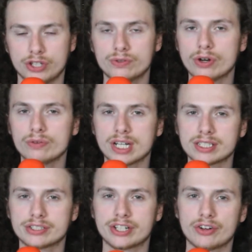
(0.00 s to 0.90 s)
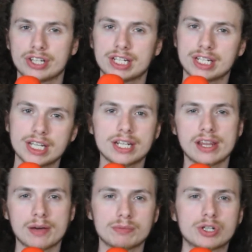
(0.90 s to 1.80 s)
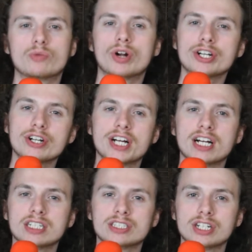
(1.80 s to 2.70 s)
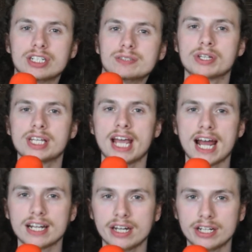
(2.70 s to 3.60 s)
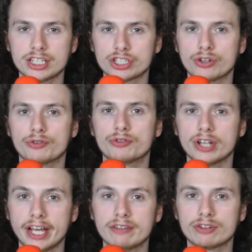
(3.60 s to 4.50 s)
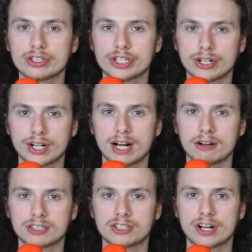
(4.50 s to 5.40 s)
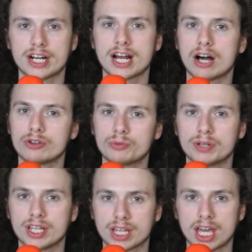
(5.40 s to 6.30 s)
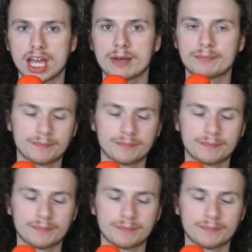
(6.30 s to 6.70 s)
You don't necessarily necessarily need them to run your character, but they add an additional flavor to your character and how you play the game.